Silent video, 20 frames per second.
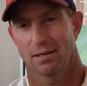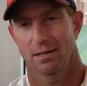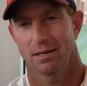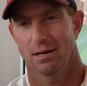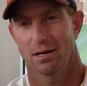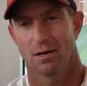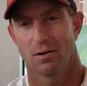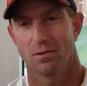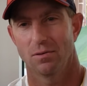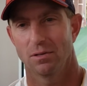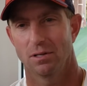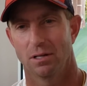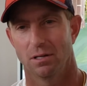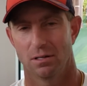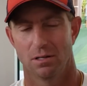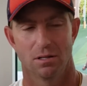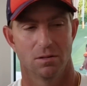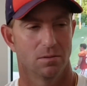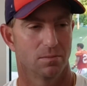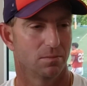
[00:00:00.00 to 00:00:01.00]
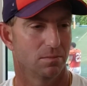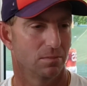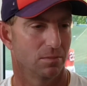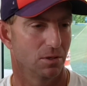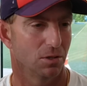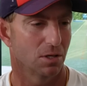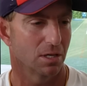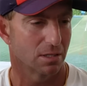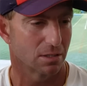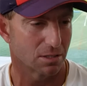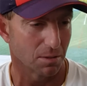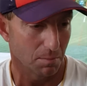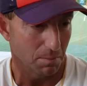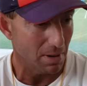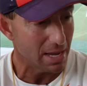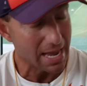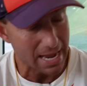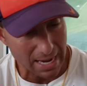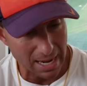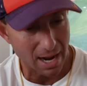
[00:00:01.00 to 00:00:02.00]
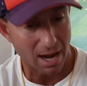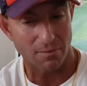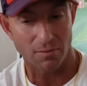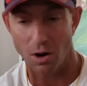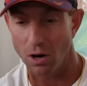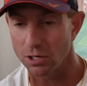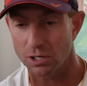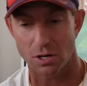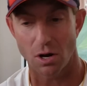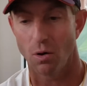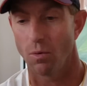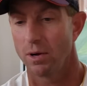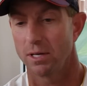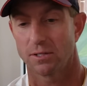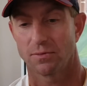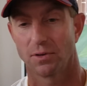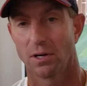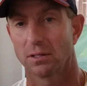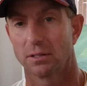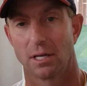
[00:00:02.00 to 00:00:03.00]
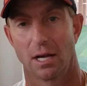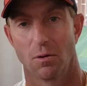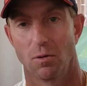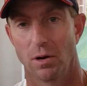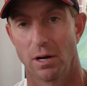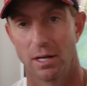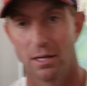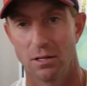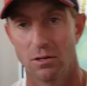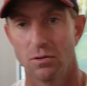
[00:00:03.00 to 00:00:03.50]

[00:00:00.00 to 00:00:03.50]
You know, you, you, you to me, I've always felt that way.